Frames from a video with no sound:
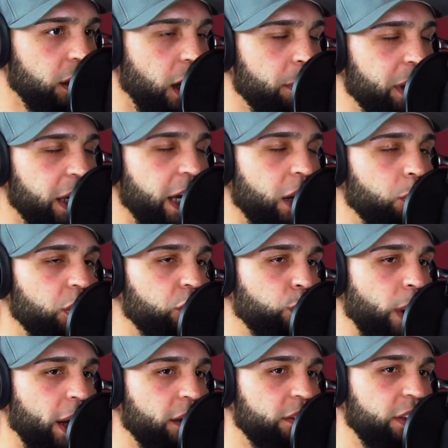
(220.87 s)
I mean, again, we
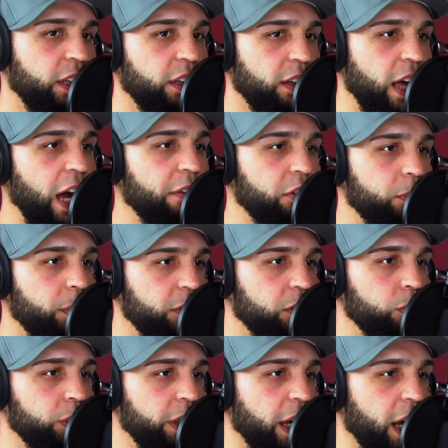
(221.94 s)
try to stay alive as much
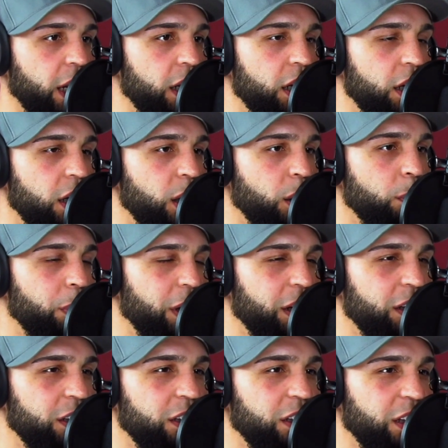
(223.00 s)
as we can,
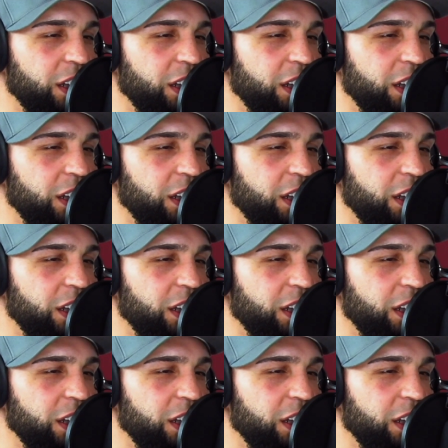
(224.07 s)
but